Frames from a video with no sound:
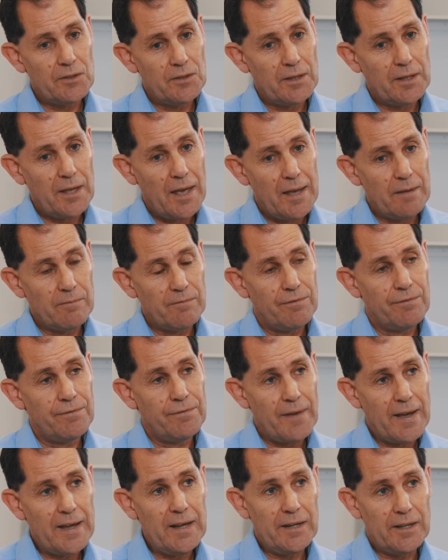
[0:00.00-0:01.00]
in the game
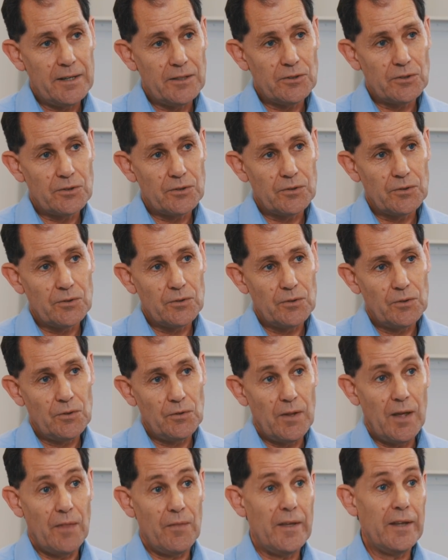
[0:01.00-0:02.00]
failures
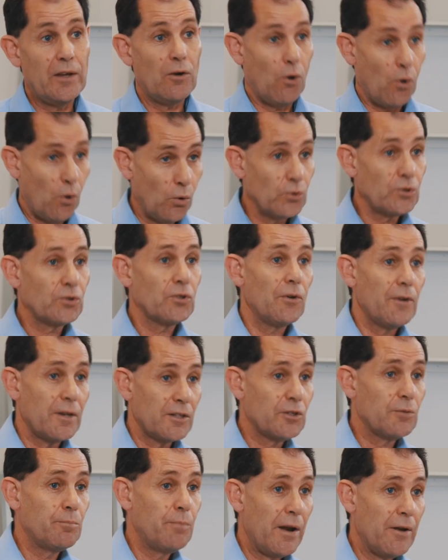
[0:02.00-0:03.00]
that they also
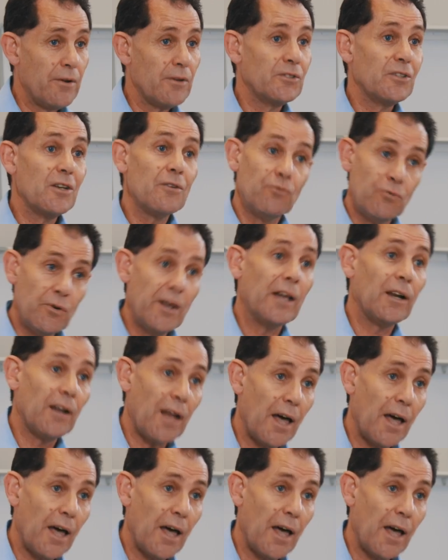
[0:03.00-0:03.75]
experience in real